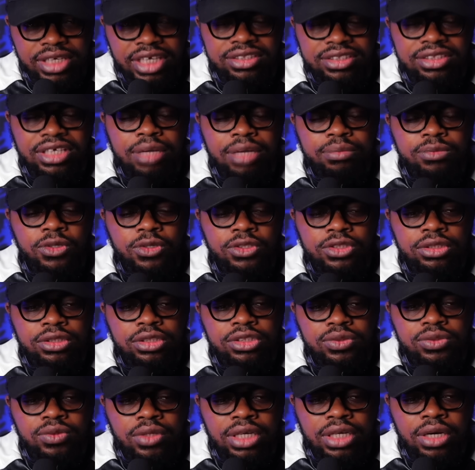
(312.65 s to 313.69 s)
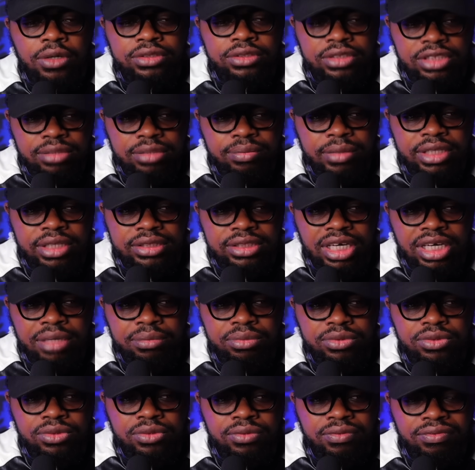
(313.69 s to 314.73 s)
As time goes on as well, I'll take my
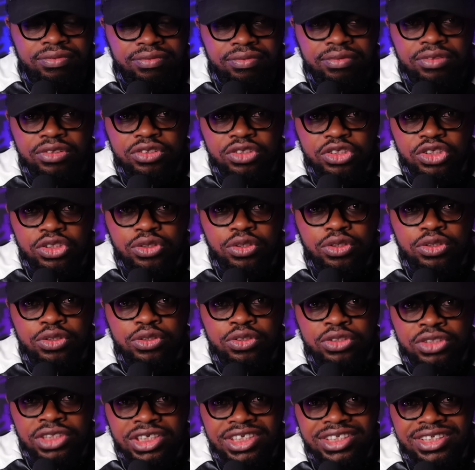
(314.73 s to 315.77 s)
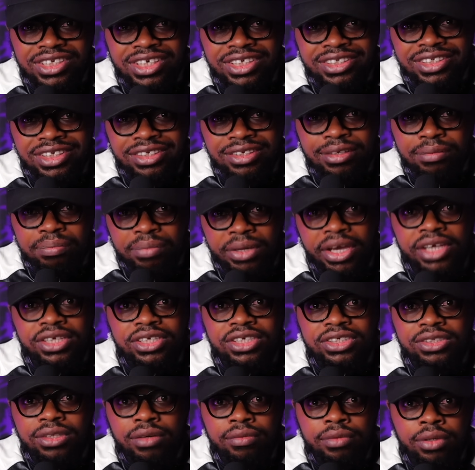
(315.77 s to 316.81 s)
time to show you Jesus in the
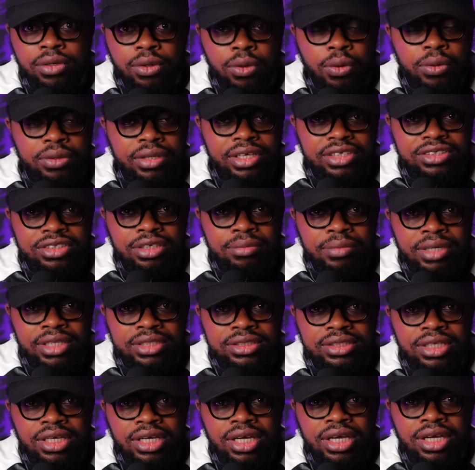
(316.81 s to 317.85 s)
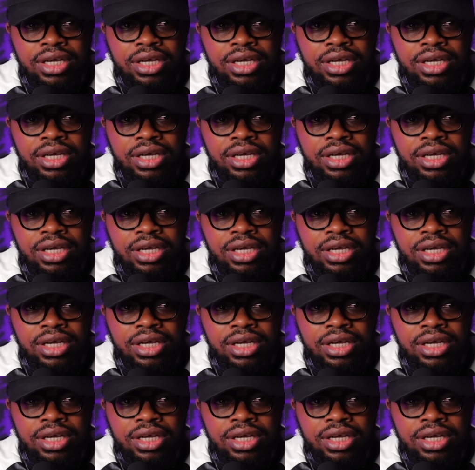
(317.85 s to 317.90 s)
pages of the Old Testament,